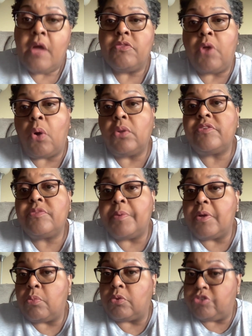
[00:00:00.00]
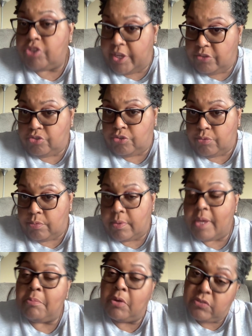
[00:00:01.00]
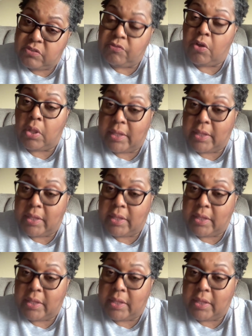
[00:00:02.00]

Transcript: The Holy Spirit will change you. And most of all,